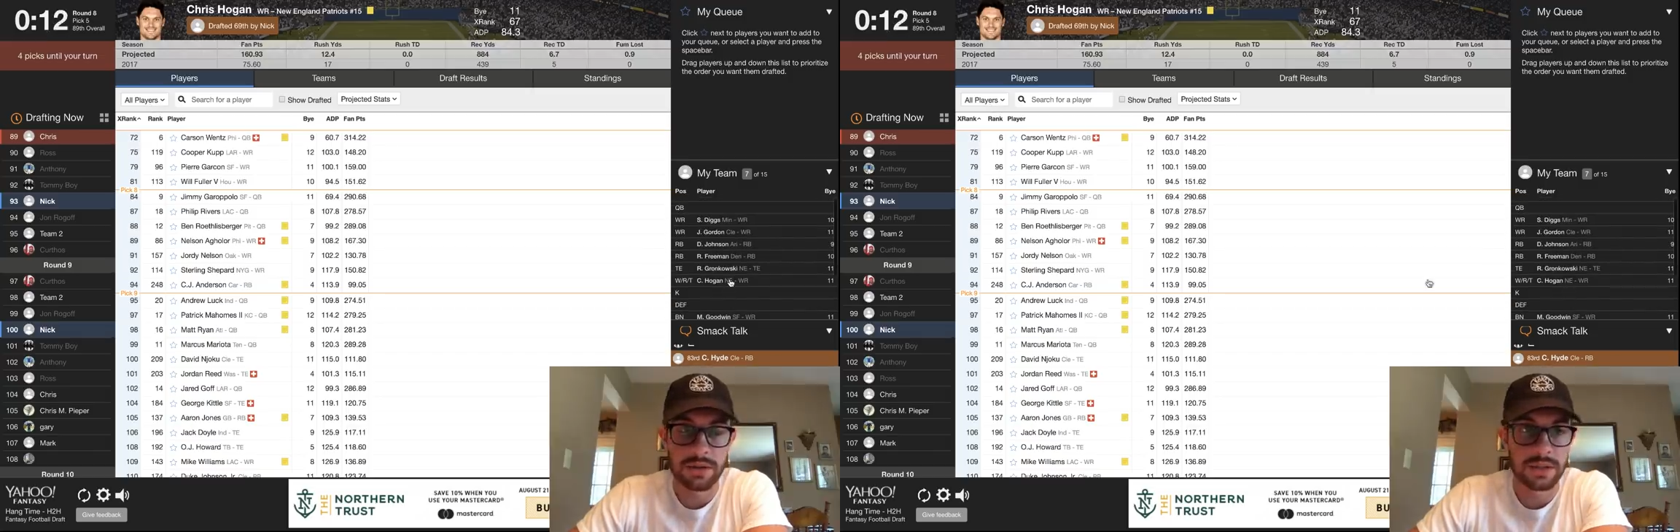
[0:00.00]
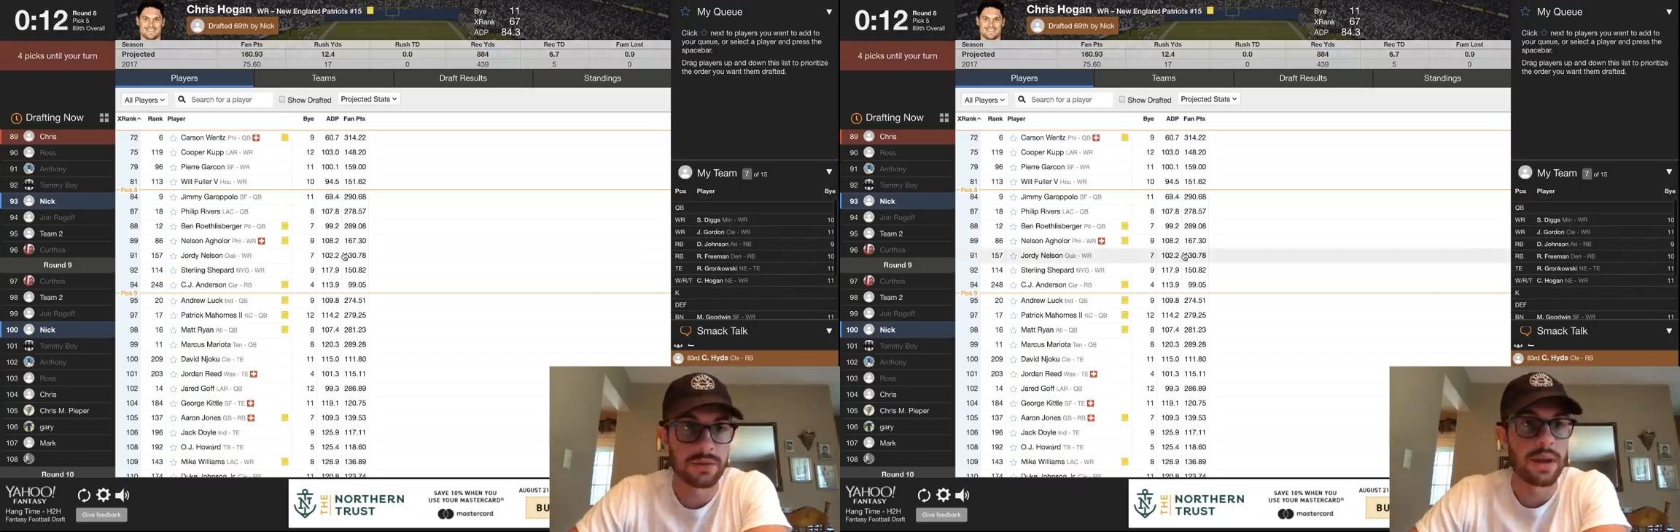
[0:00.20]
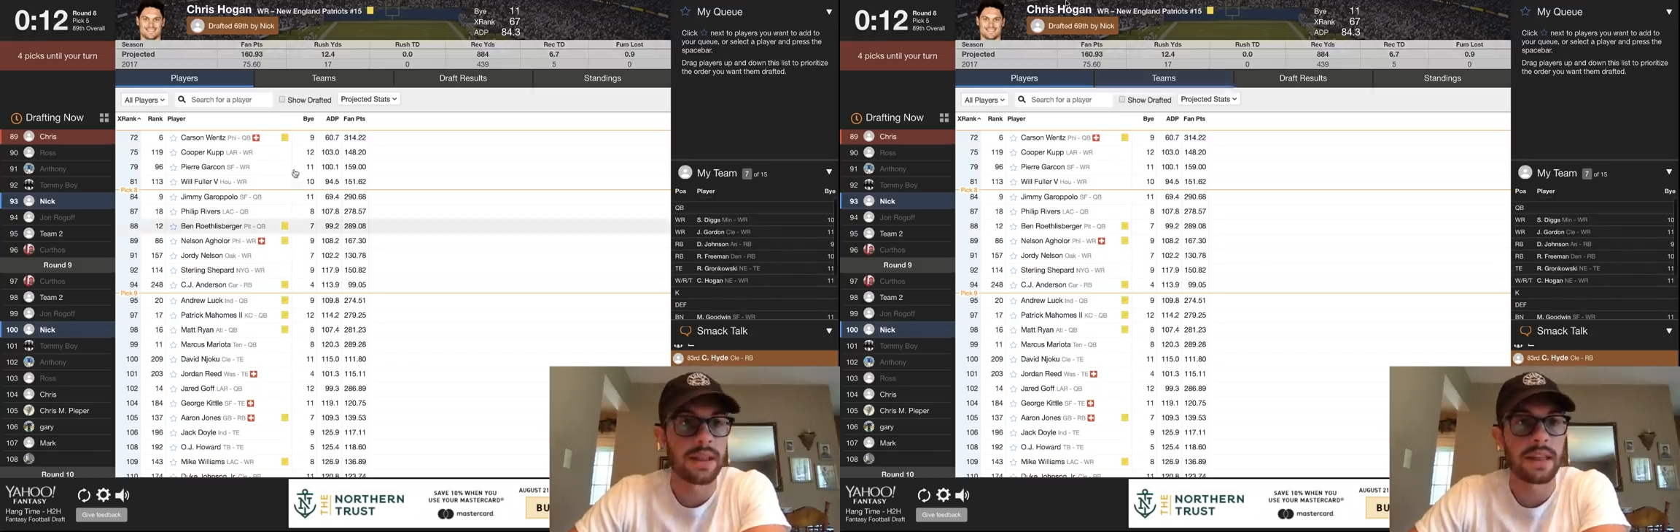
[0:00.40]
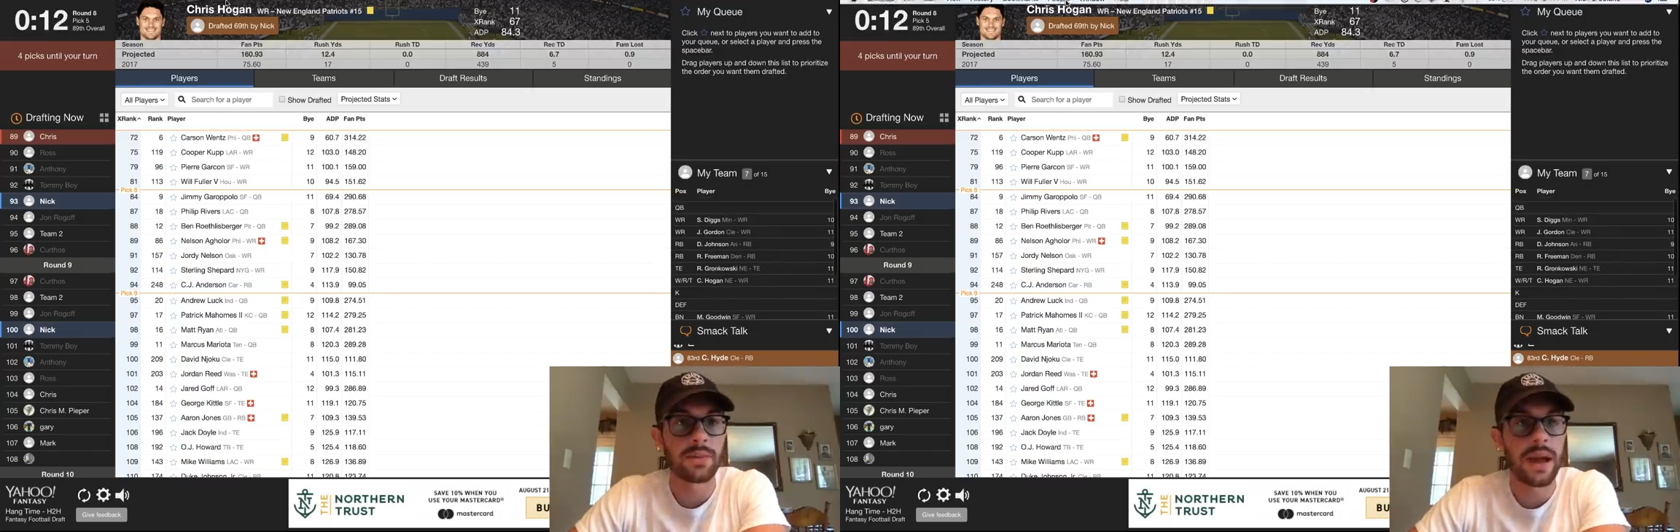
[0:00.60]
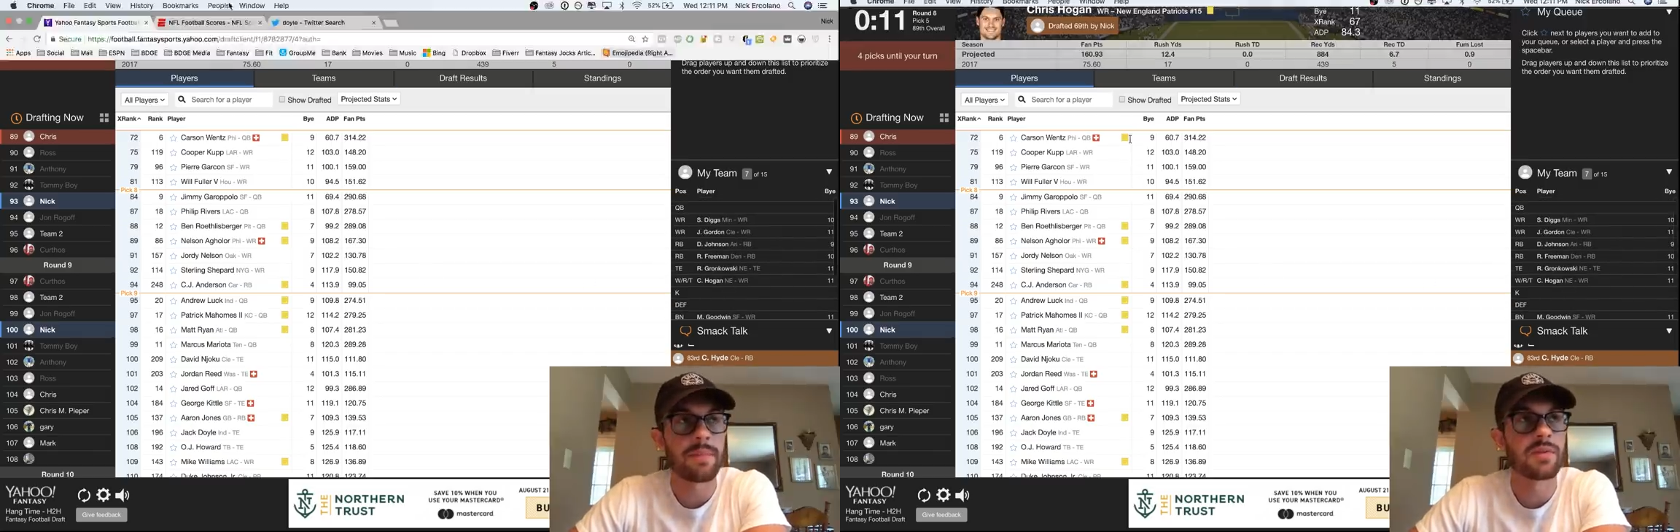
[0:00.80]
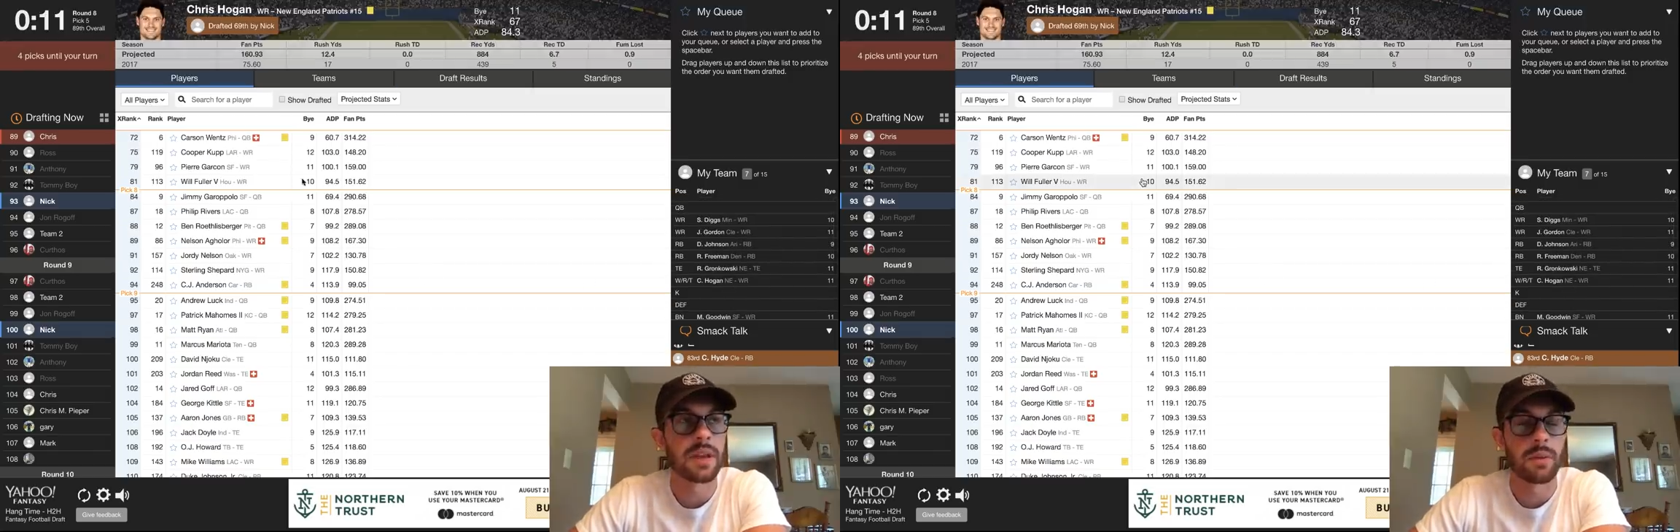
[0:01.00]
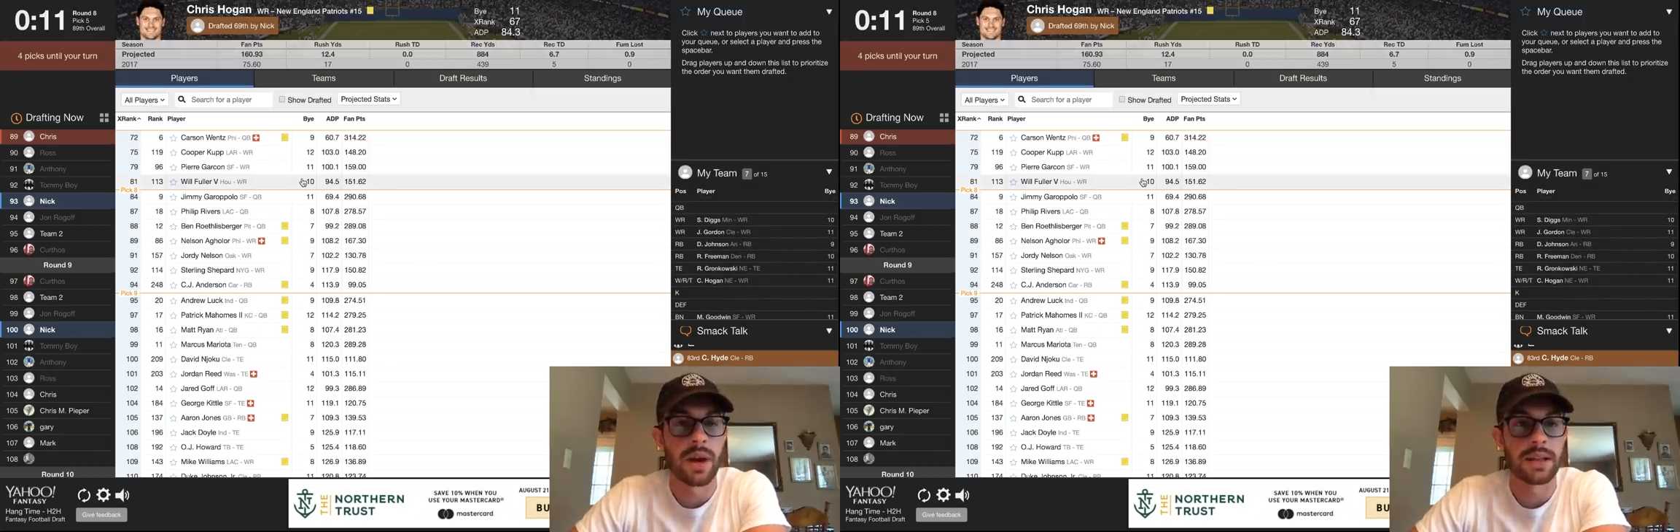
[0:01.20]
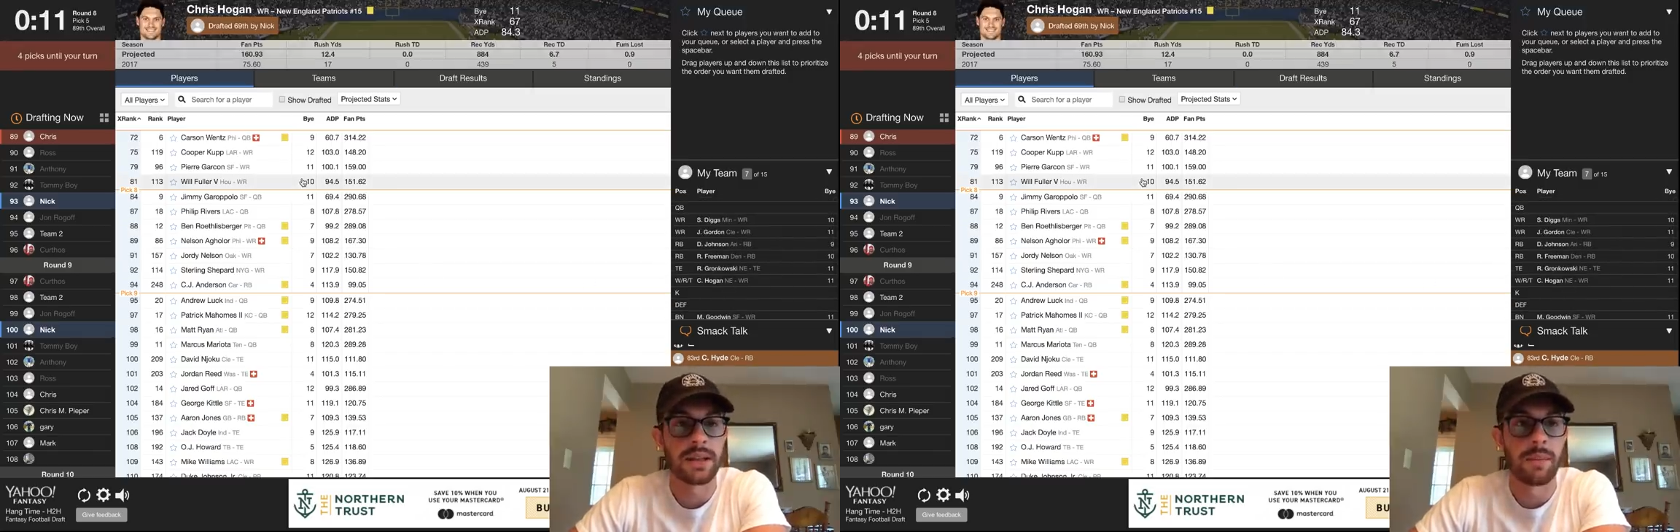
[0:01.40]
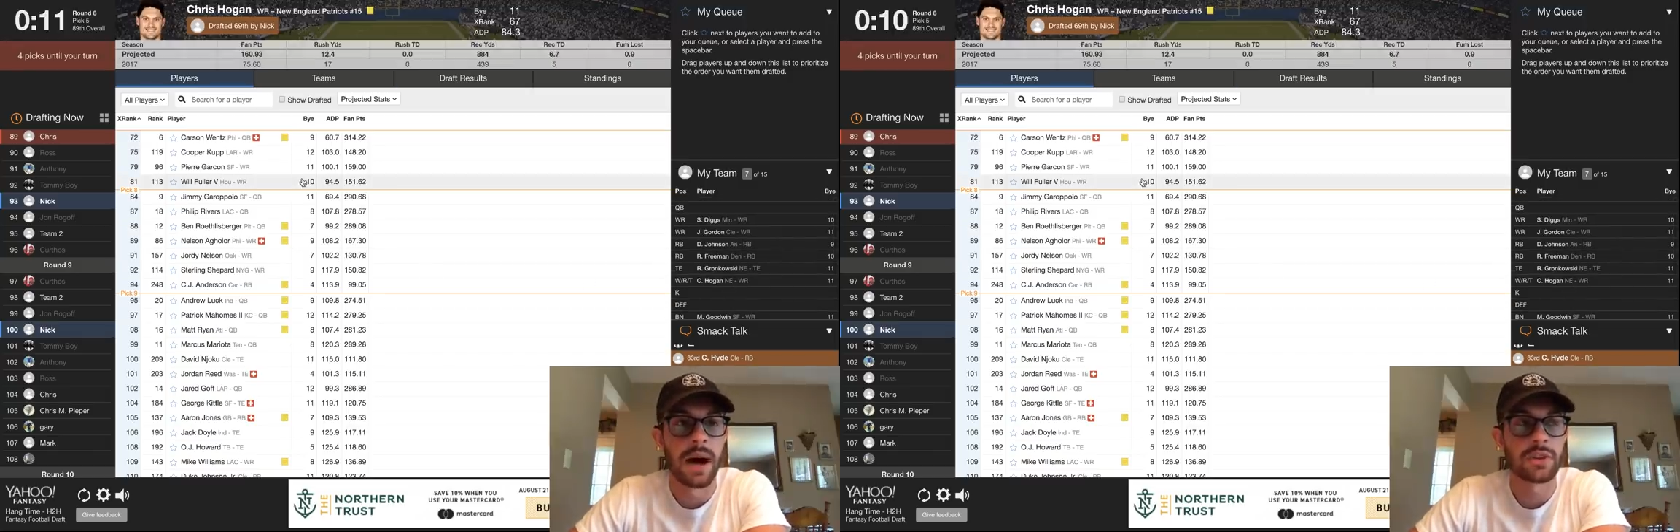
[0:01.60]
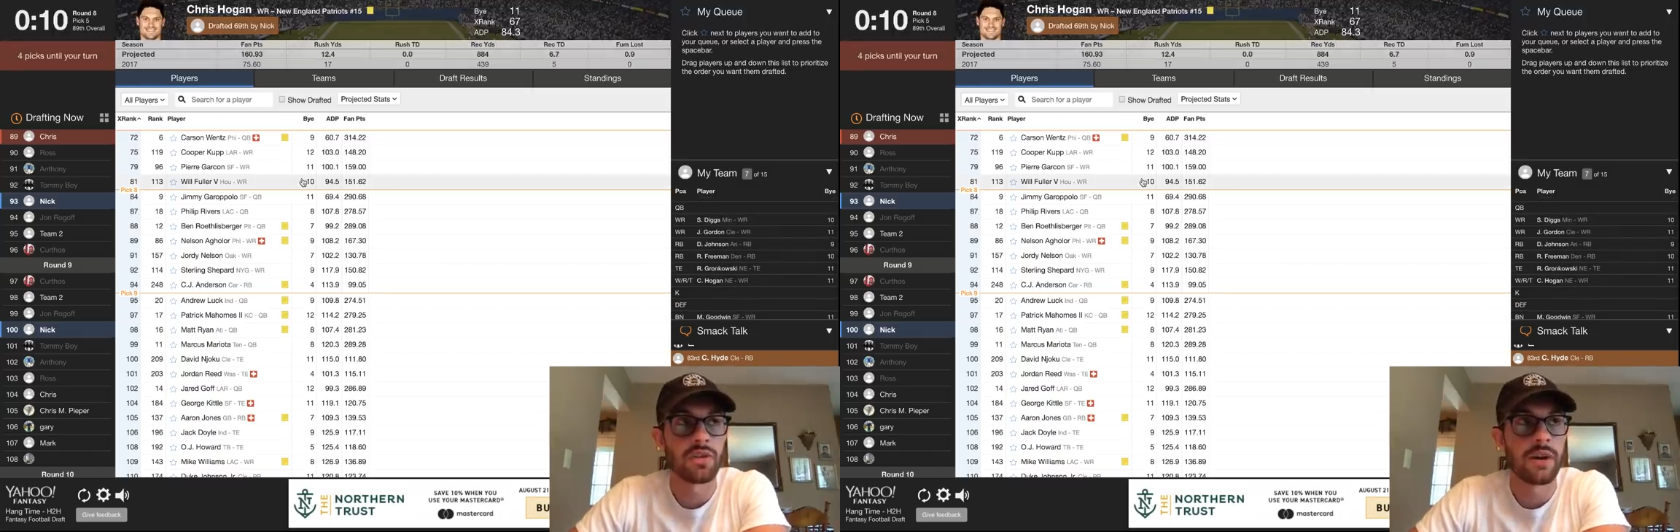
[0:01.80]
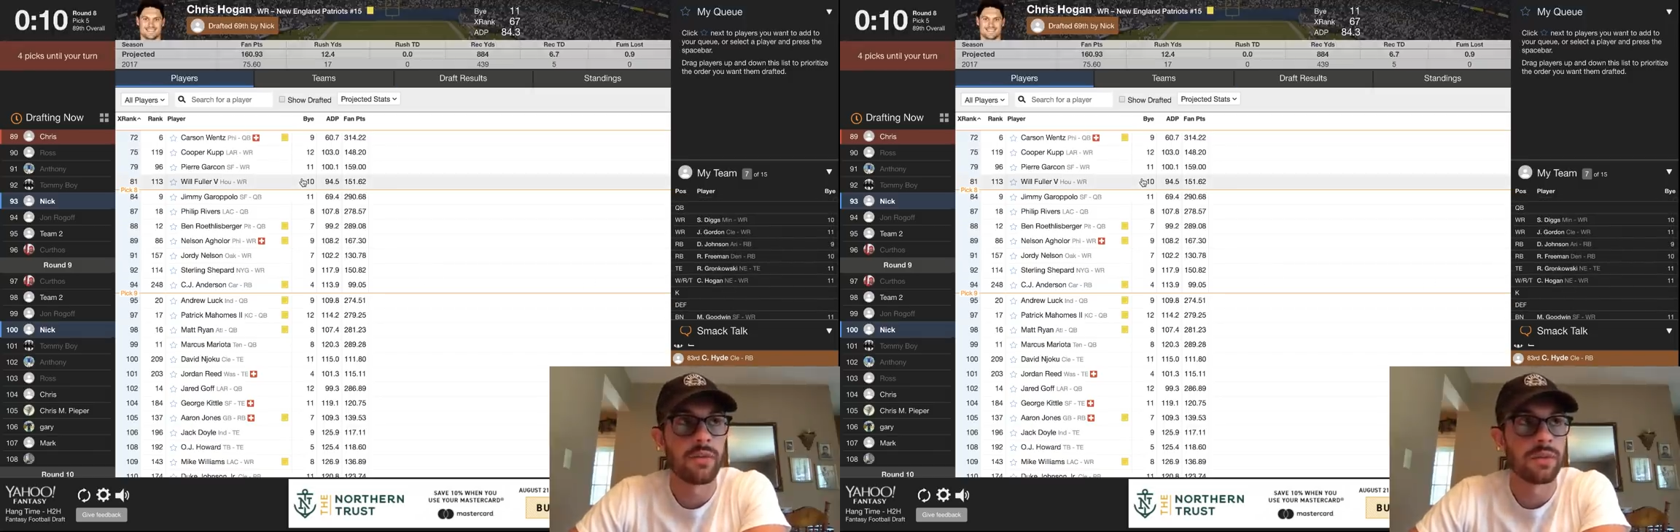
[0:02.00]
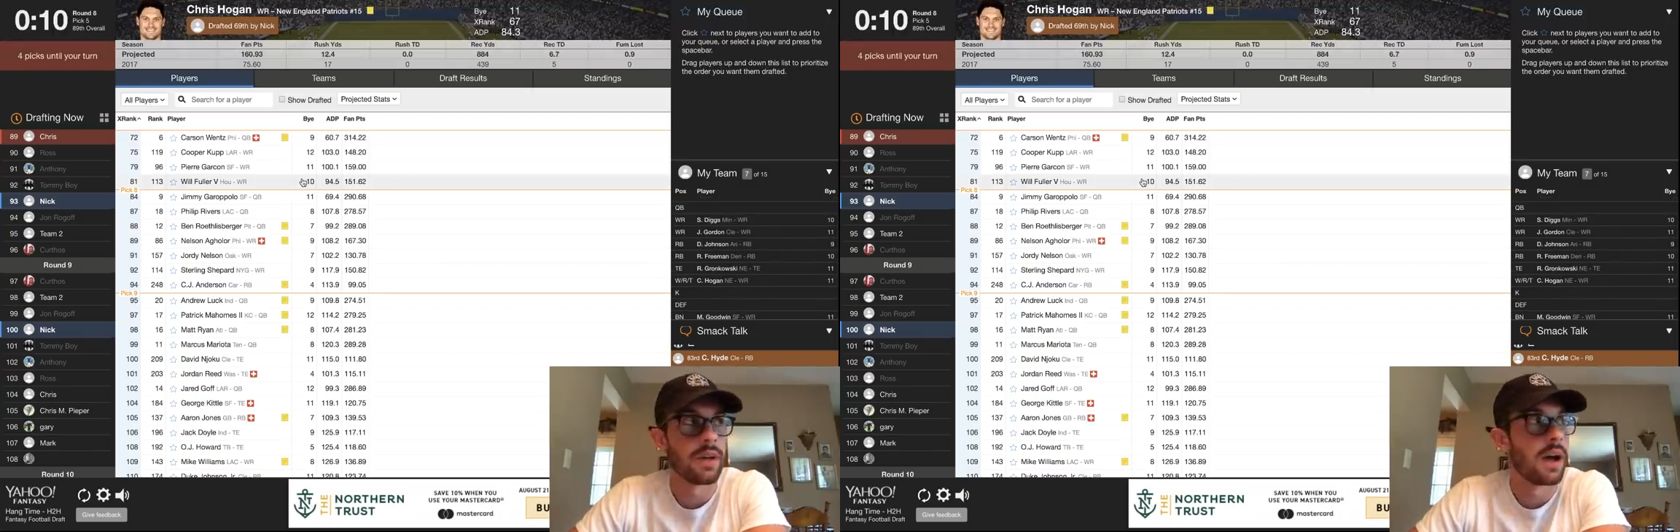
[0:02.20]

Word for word: So that's what happens, like, when I did the mock draft with